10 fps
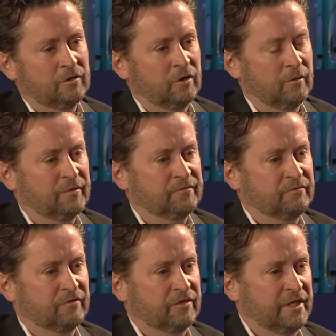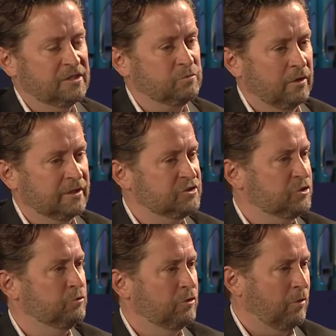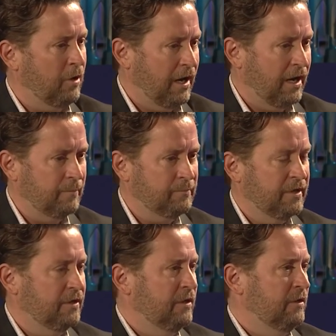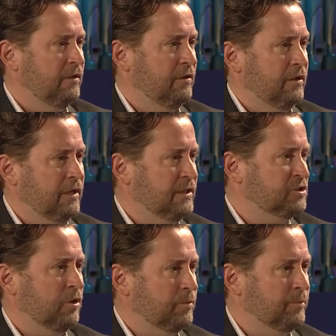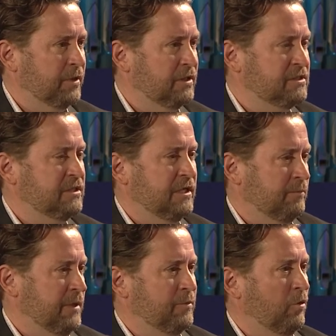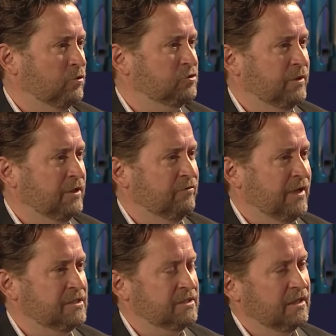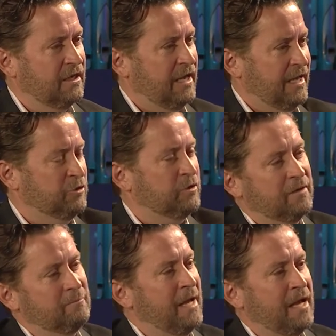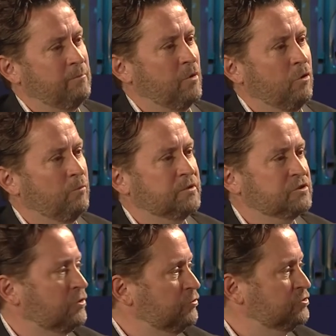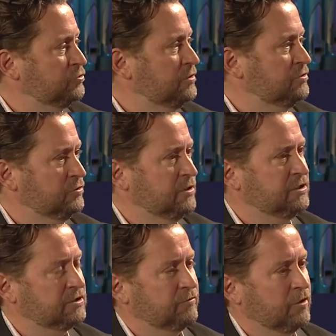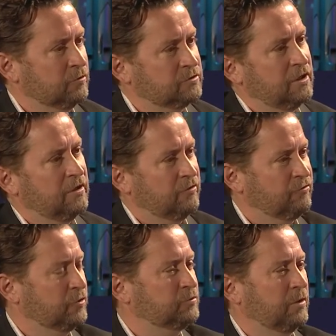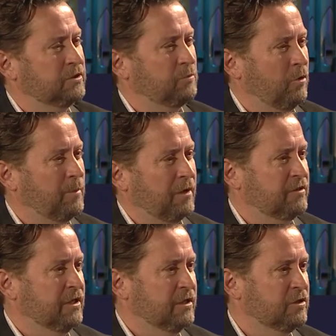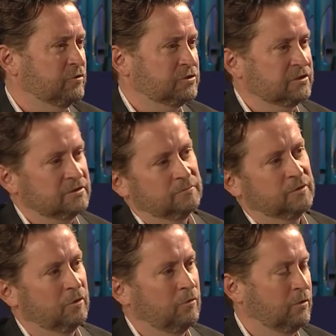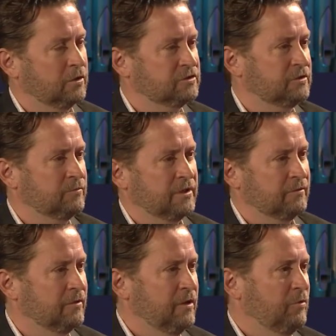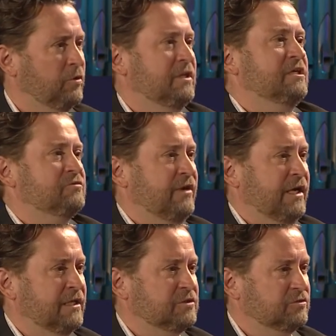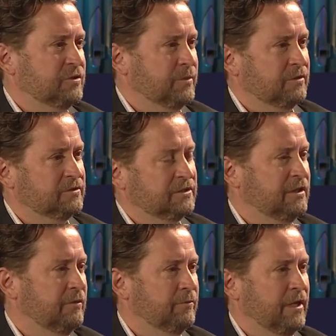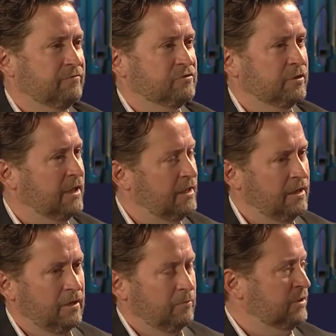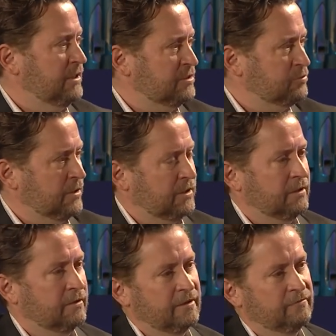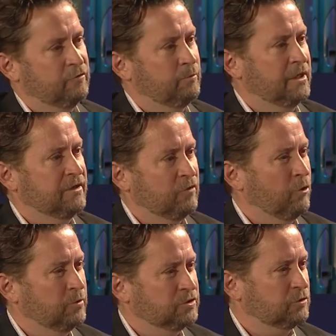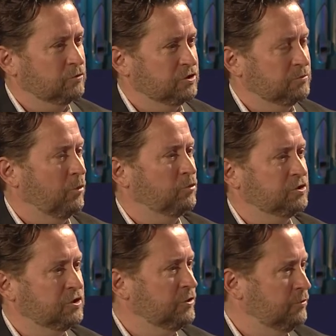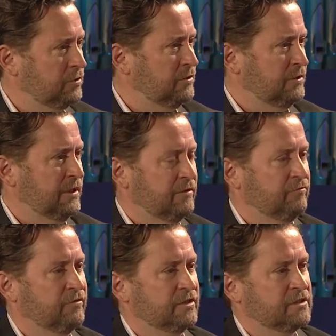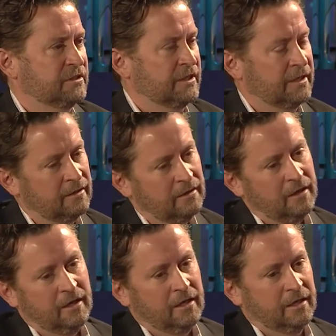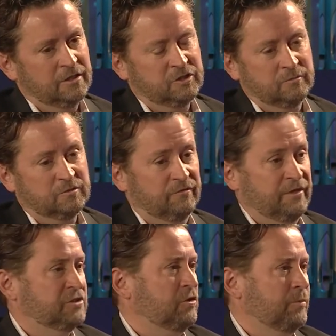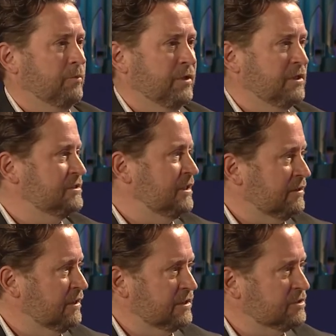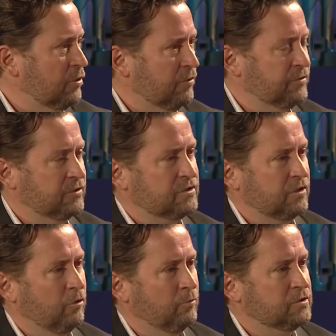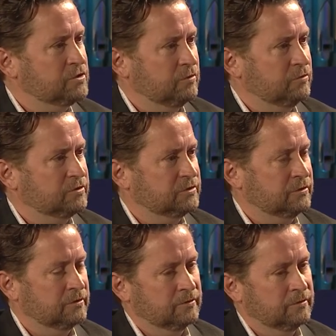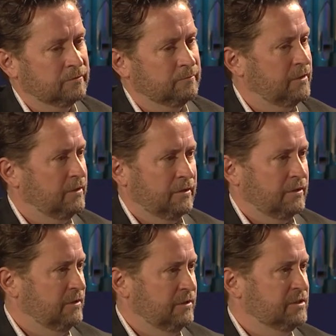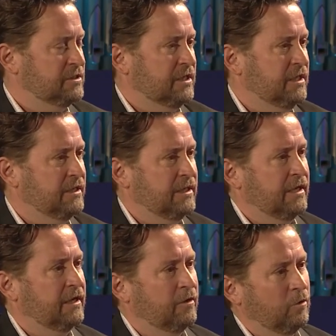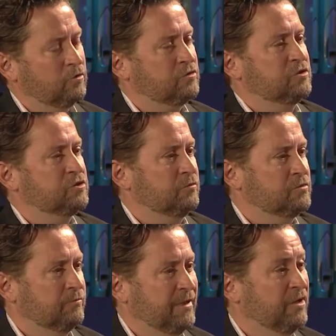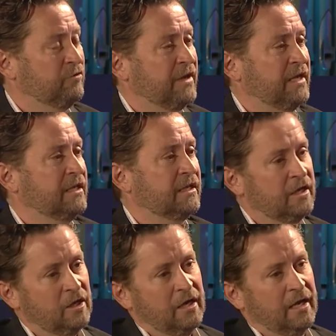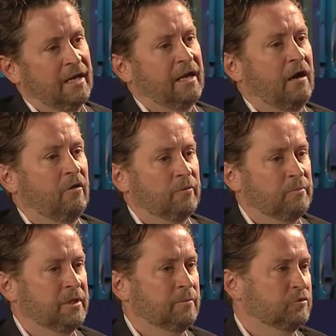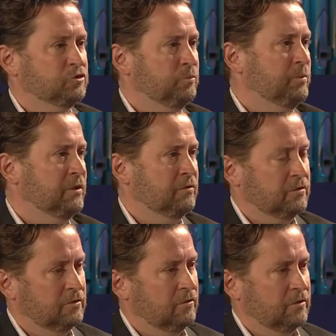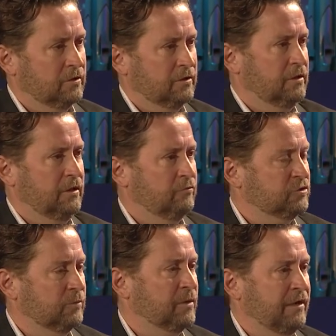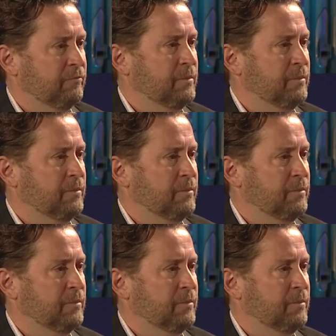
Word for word: a number of different things. One is do no harm, interoperability, and maybe also innovation. And you can map open source to each of those. The first one is more about the ecosystem. You don't want something with less financial stability than we have today, but that's where, if you believe open source is more secure, then it fits in there. In terms of interoperability, I think it's obvious that open source is a key there, and also in terms of innovating and allowing people to build on some kind of